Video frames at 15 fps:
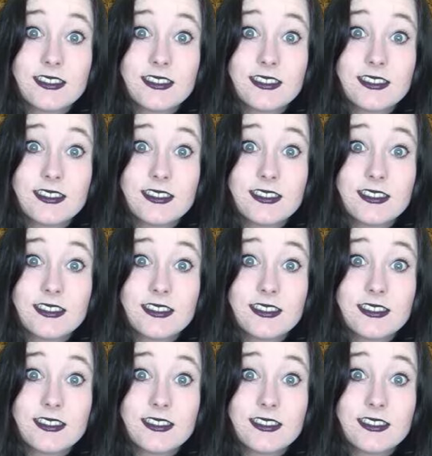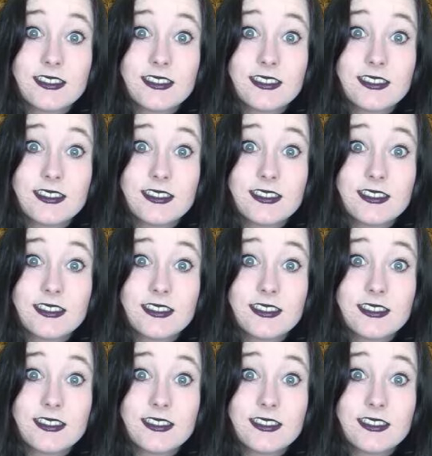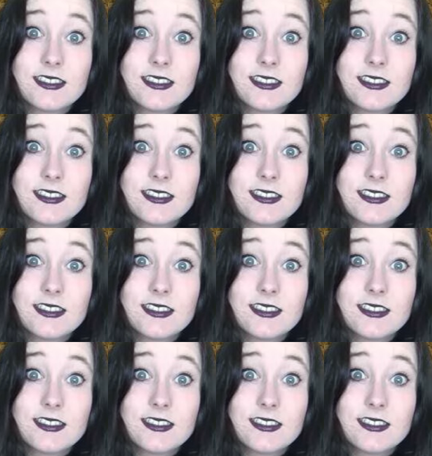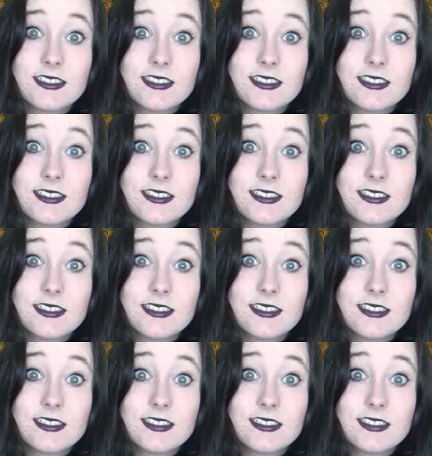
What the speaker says: (no lip movement)